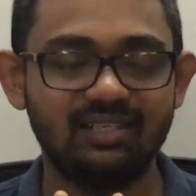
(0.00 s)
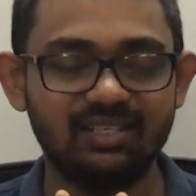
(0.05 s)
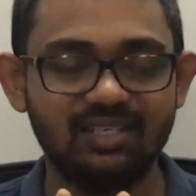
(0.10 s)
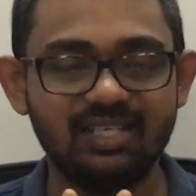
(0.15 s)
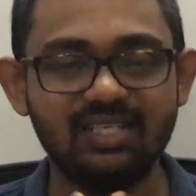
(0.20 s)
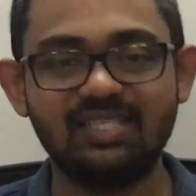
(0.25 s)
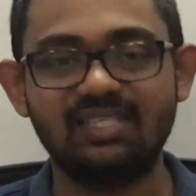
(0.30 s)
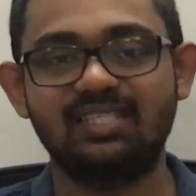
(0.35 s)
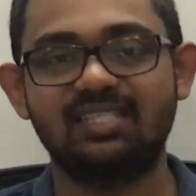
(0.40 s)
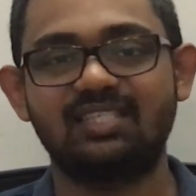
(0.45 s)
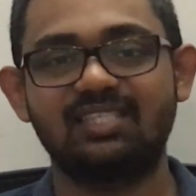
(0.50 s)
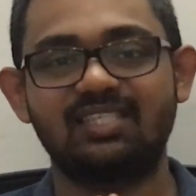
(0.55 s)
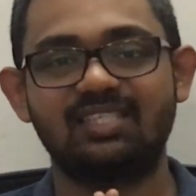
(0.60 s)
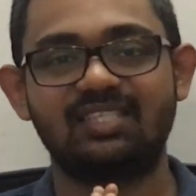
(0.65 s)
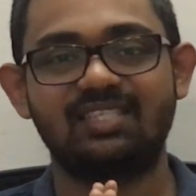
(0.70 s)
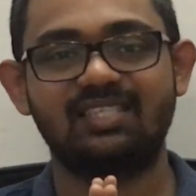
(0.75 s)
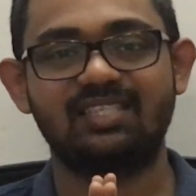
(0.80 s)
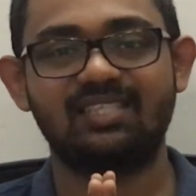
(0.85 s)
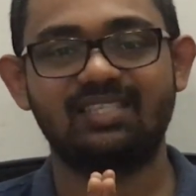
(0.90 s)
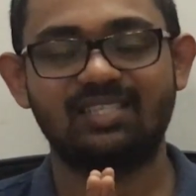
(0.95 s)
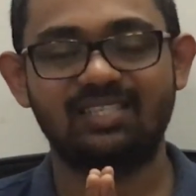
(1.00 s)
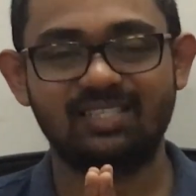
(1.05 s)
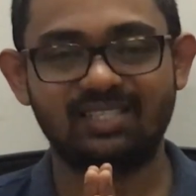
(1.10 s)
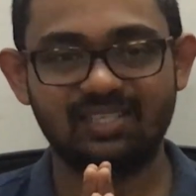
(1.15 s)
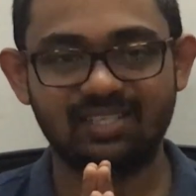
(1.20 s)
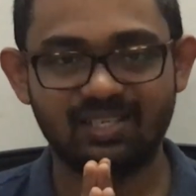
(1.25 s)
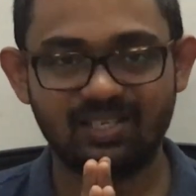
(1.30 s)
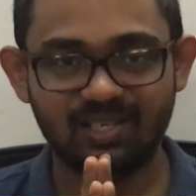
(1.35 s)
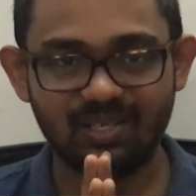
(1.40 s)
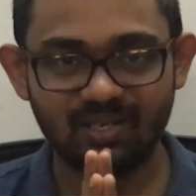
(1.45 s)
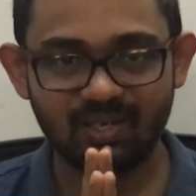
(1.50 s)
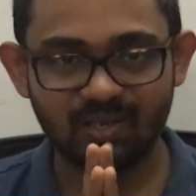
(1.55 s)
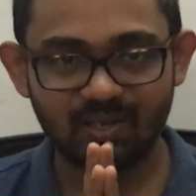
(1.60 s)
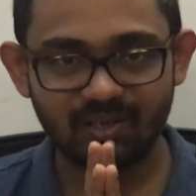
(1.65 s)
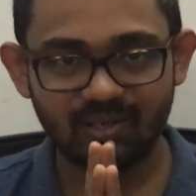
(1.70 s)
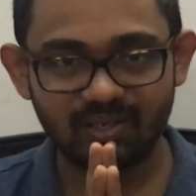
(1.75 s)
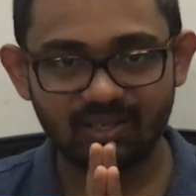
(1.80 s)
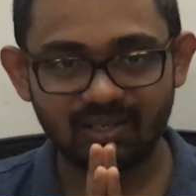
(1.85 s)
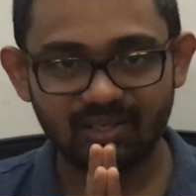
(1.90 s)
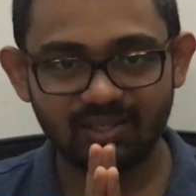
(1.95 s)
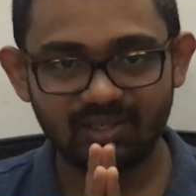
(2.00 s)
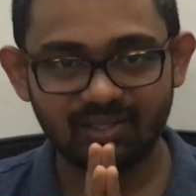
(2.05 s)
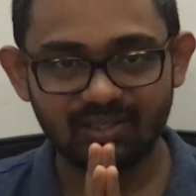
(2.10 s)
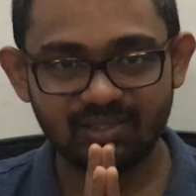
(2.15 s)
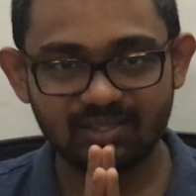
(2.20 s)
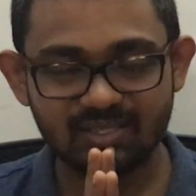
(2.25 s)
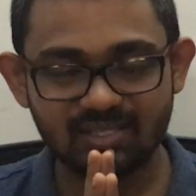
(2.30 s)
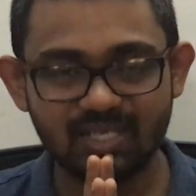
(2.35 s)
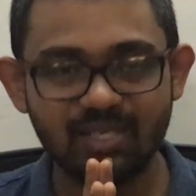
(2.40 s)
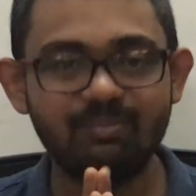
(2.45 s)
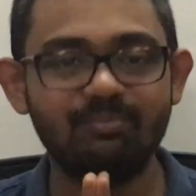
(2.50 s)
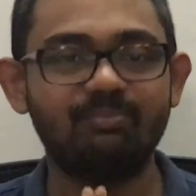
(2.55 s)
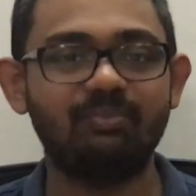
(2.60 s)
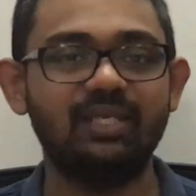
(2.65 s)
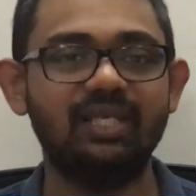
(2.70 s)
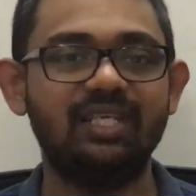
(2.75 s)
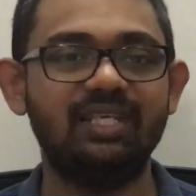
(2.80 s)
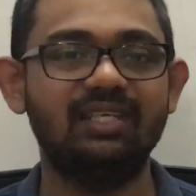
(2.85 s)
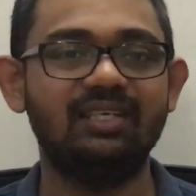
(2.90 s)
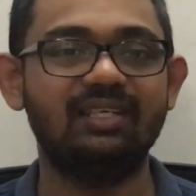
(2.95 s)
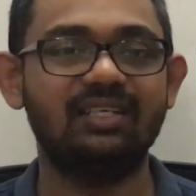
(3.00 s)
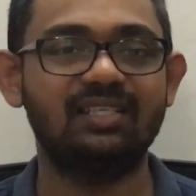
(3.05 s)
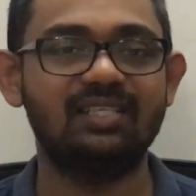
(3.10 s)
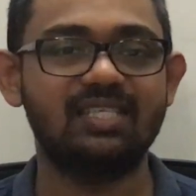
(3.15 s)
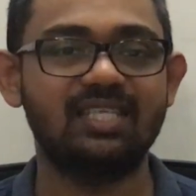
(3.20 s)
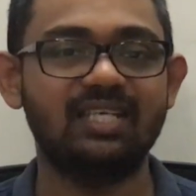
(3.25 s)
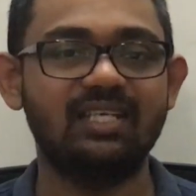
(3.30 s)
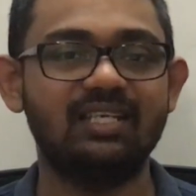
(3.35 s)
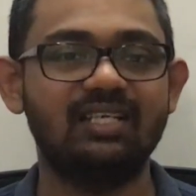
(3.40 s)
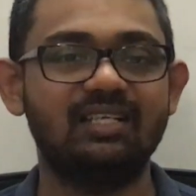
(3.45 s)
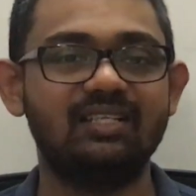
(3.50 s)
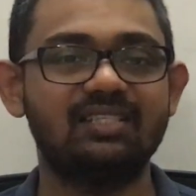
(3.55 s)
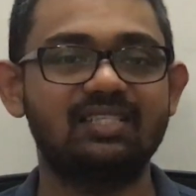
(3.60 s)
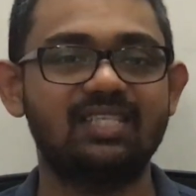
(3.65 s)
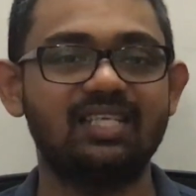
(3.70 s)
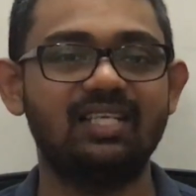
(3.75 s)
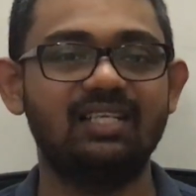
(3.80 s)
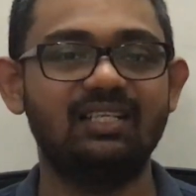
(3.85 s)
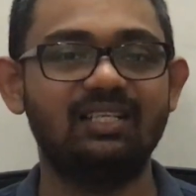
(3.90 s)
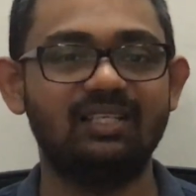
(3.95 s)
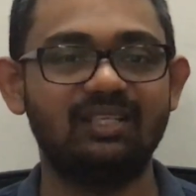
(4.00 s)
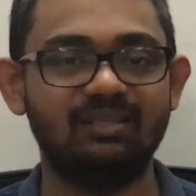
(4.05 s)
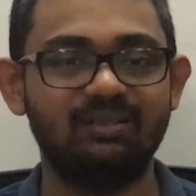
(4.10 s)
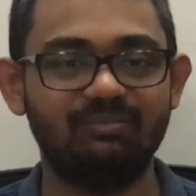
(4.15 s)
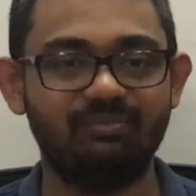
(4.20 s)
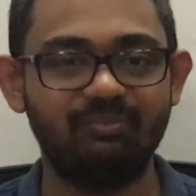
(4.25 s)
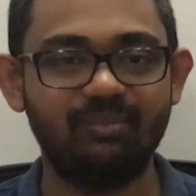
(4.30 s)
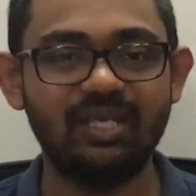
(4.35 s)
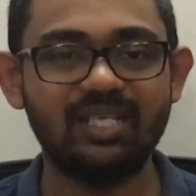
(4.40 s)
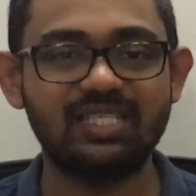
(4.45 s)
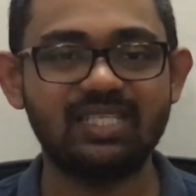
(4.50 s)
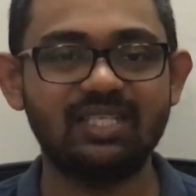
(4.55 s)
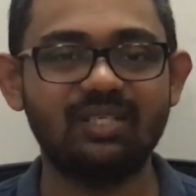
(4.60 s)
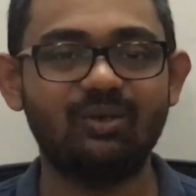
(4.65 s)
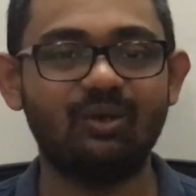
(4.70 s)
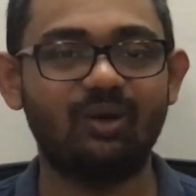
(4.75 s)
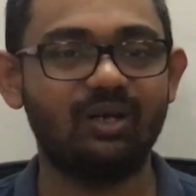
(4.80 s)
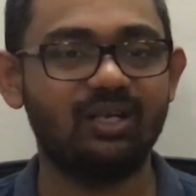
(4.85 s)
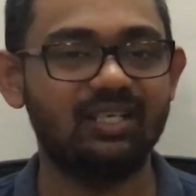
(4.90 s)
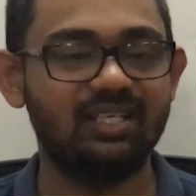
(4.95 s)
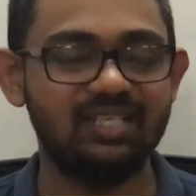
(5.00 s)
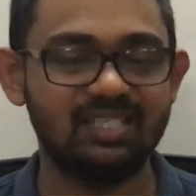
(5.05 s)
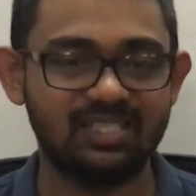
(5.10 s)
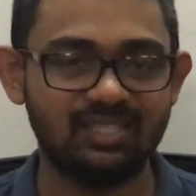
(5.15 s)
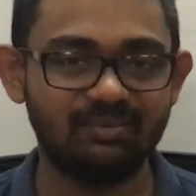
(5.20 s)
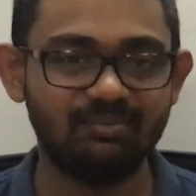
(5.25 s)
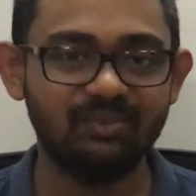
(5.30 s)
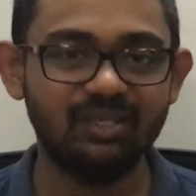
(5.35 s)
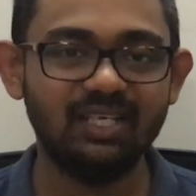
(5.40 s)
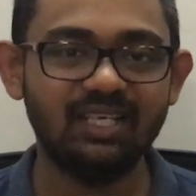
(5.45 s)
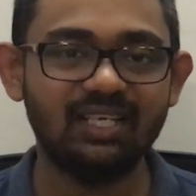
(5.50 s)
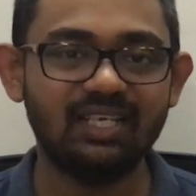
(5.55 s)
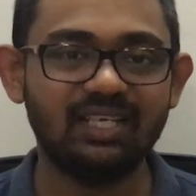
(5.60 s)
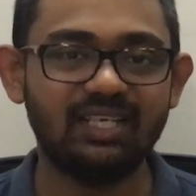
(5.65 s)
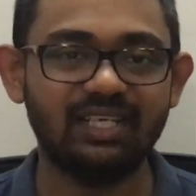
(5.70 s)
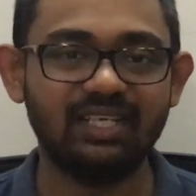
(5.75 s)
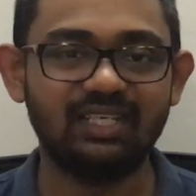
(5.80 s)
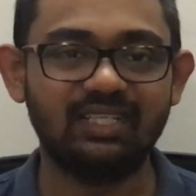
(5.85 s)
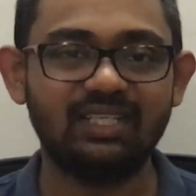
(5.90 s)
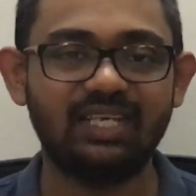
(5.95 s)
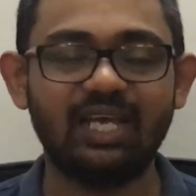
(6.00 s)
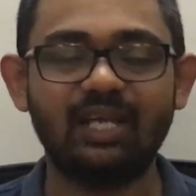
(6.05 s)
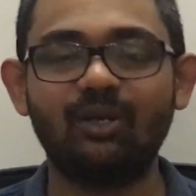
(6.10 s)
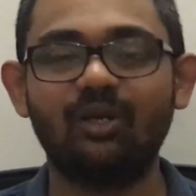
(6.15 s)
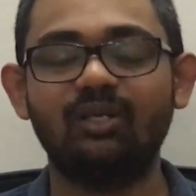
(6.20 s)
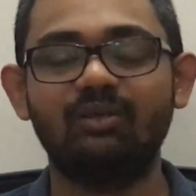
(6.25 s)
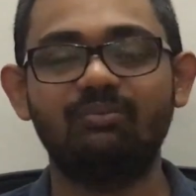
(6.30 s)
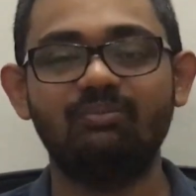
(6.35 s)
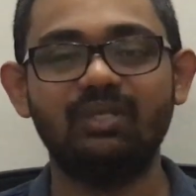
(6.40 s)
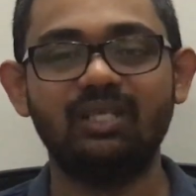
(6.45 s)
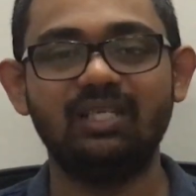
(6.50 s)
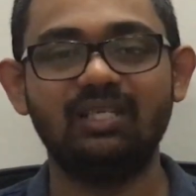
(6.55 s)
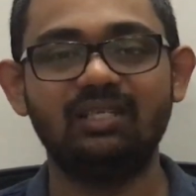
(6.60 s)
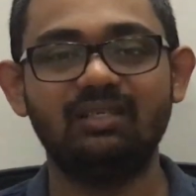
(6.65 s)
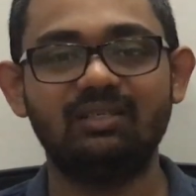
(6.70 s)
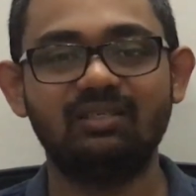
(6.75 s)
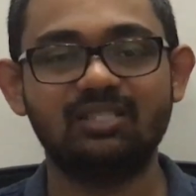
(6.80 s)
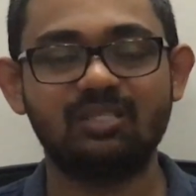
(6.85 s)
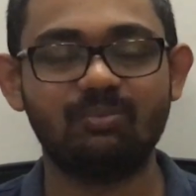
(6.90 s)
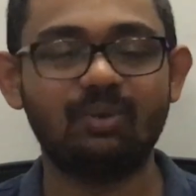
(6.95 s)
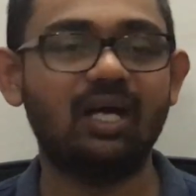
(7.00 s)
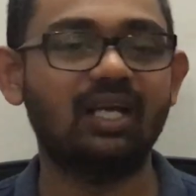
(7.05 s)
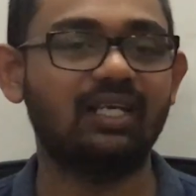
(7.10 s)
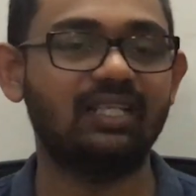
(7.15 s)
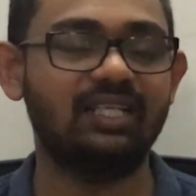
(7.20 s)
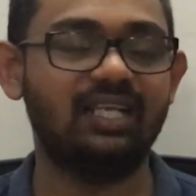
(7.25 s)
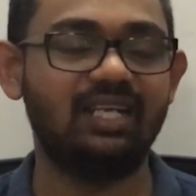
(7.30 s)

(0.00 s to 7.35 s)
is simply a single cell basic organism. It cannot be smarter